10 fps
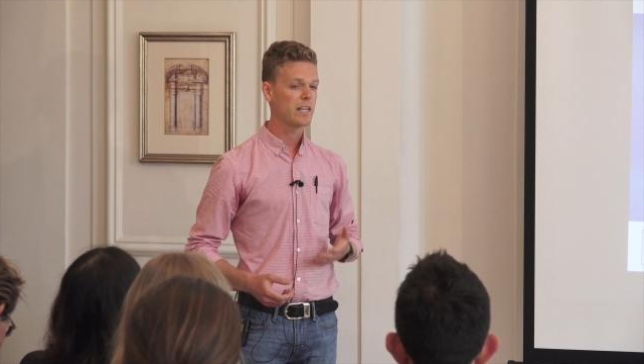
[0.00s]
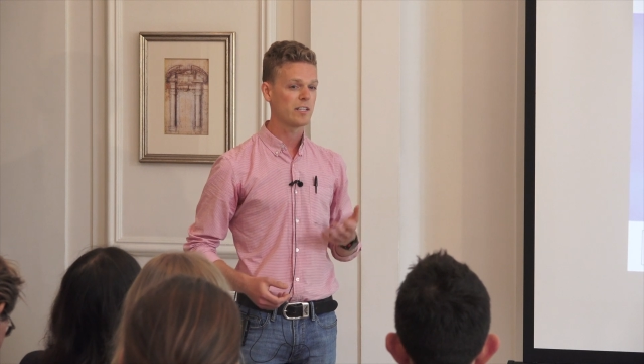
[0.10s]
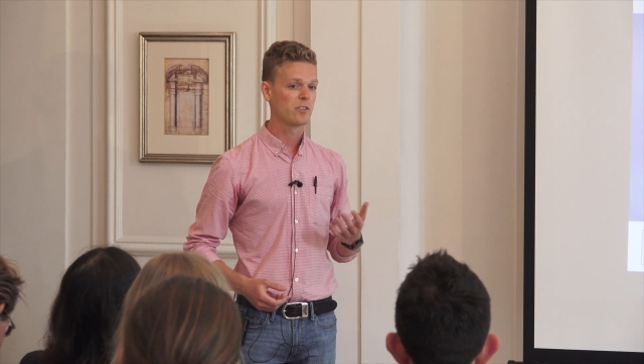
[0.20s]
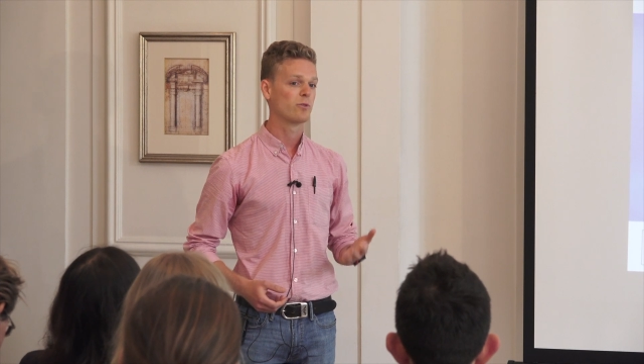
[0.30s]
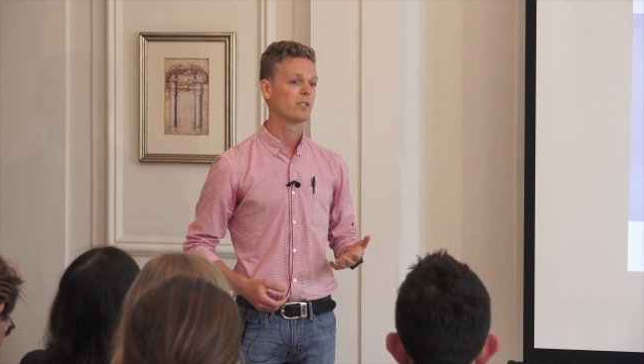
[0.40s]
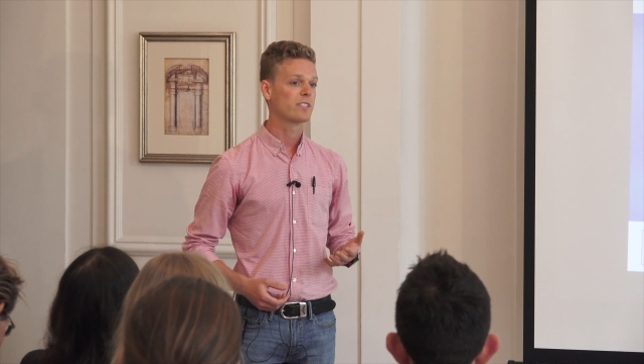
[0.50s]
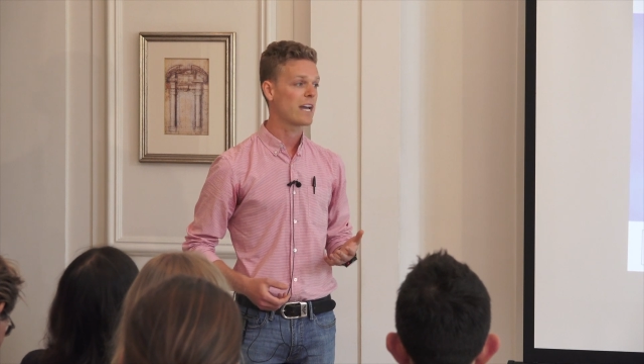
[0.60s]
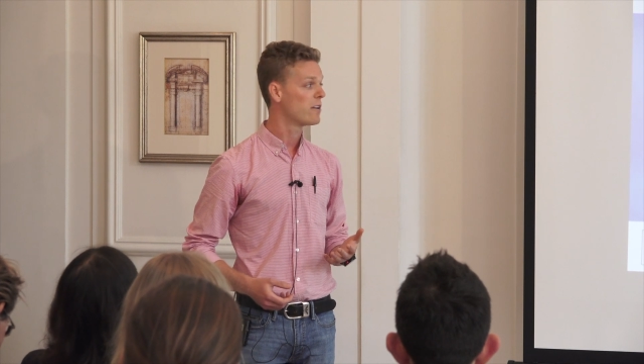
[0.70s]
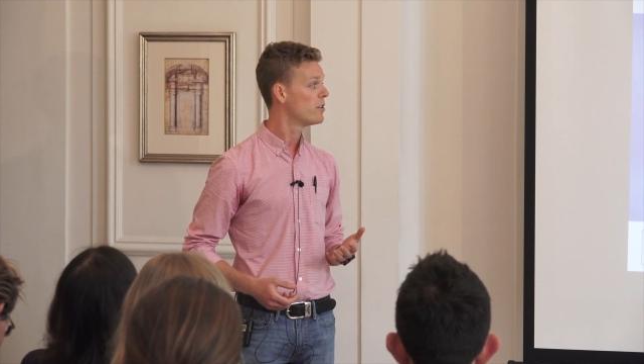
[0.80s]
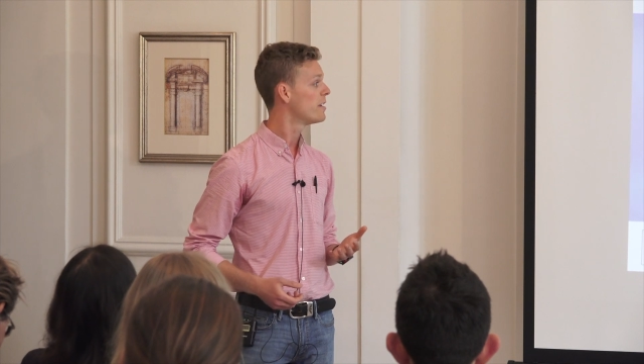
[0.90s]
You need to drill
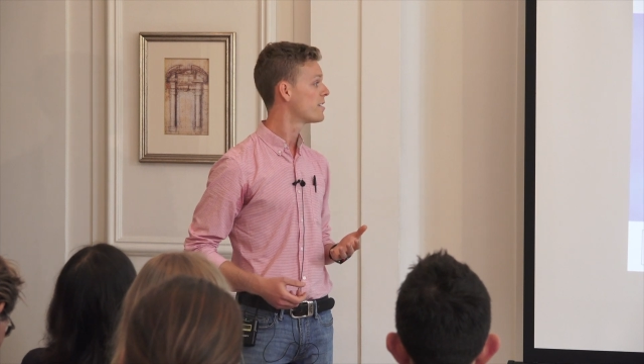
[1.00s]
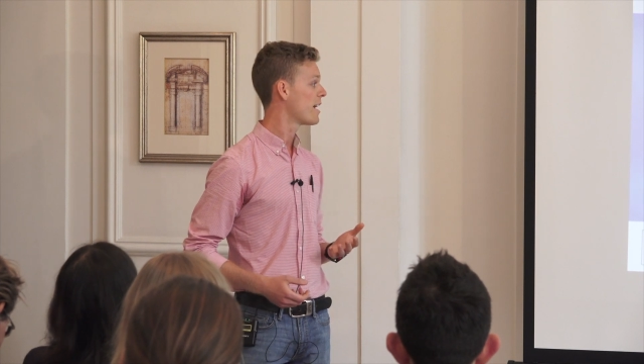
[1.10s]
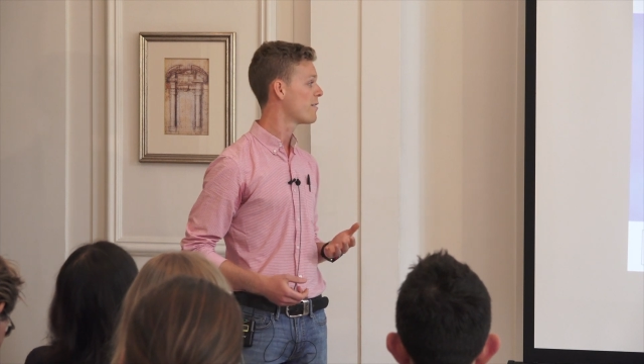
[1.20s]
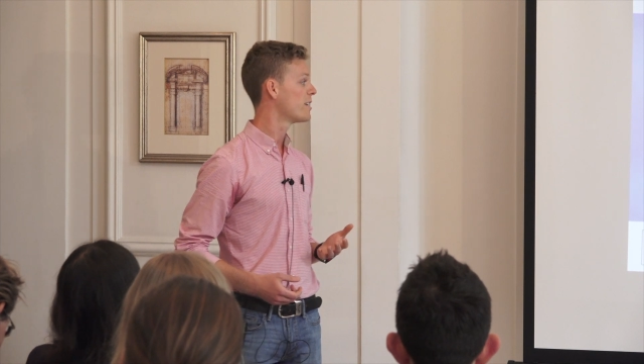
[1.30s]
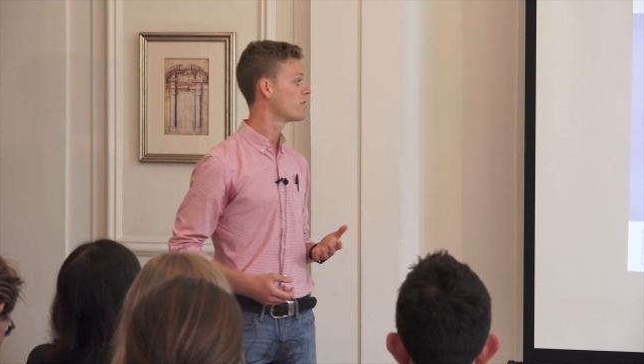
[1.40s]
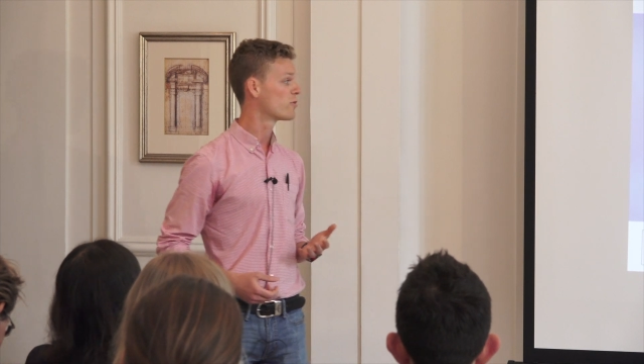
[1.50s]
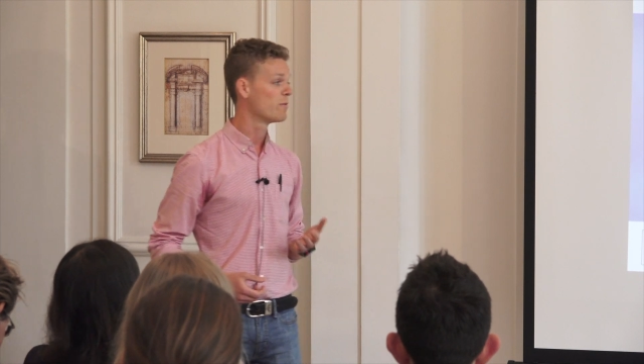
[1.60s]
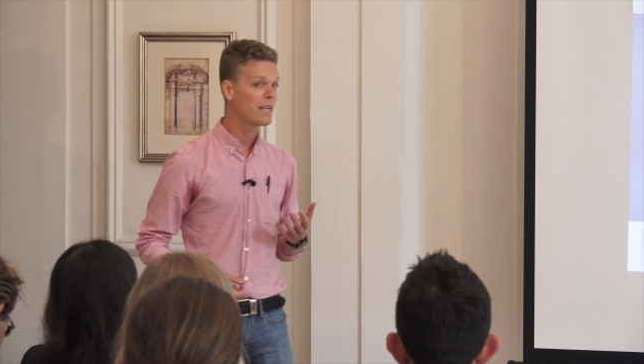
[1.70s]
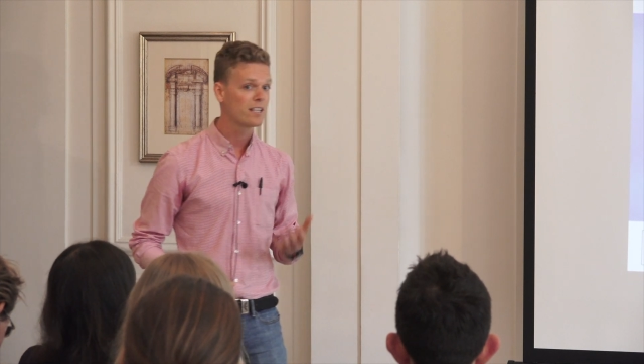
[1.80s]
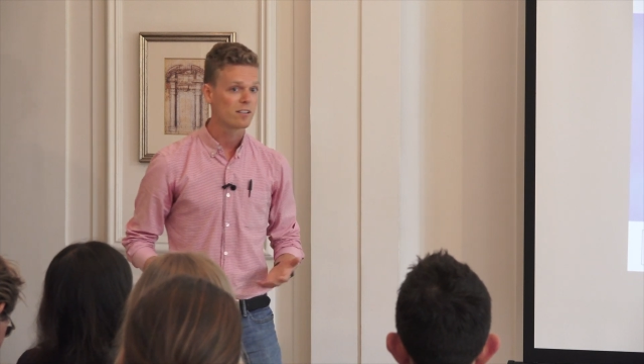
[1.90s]
down. You need to have an
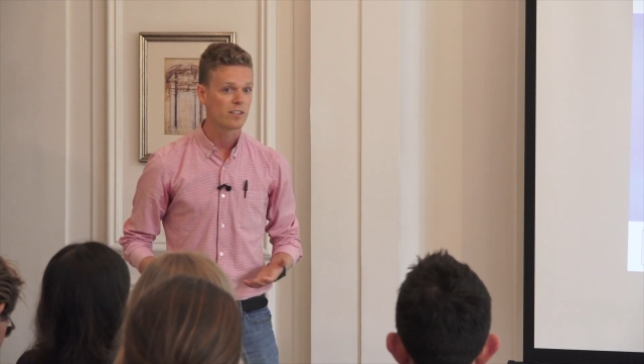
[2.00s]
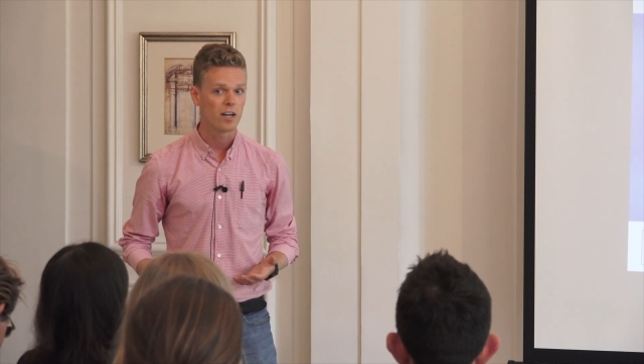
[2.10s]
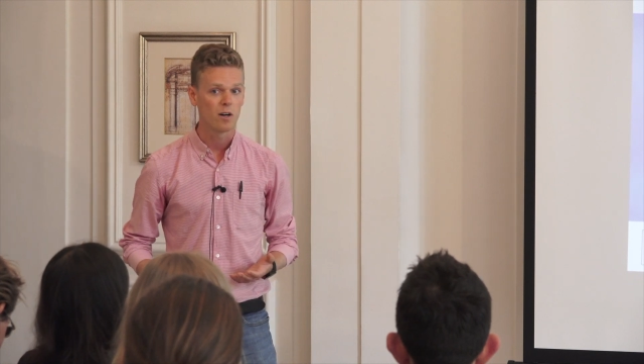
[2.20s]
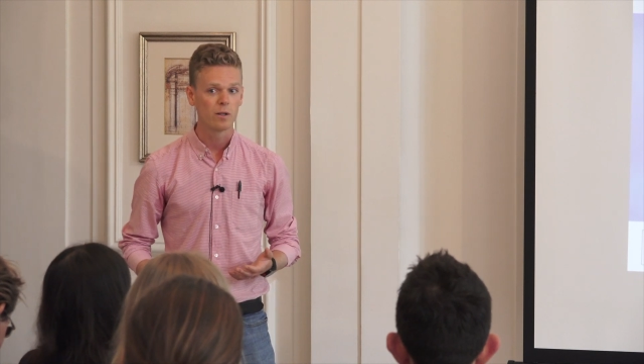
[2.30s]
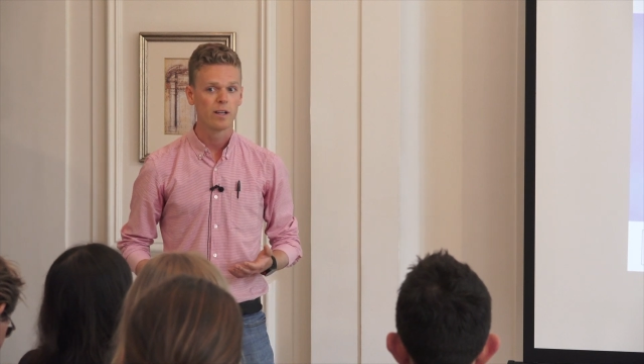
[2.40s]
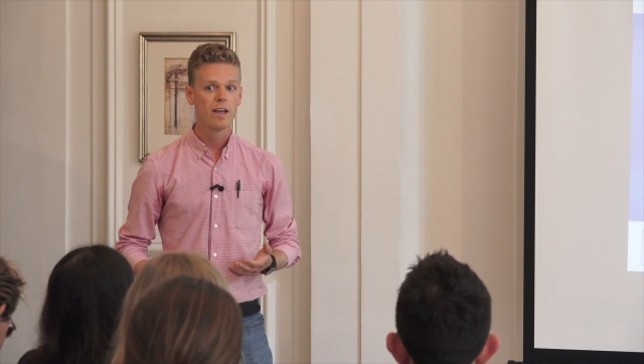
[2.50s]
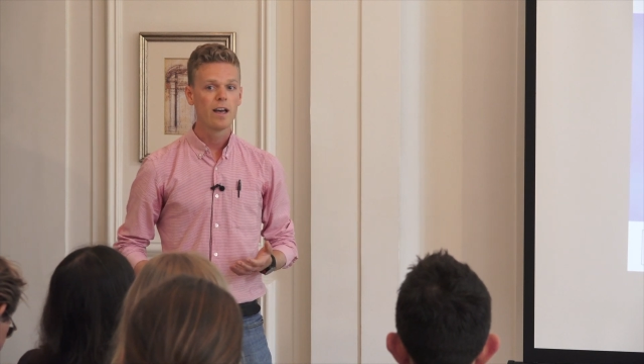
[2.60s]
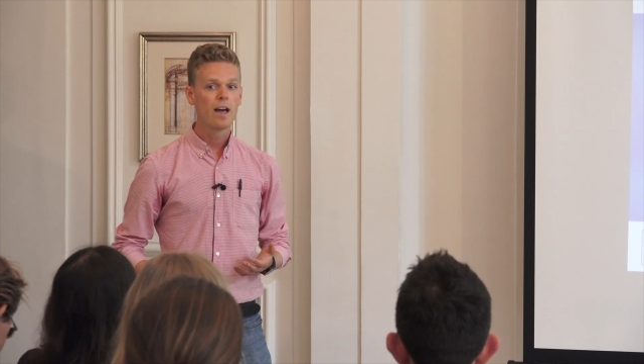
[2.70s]
instrumental goal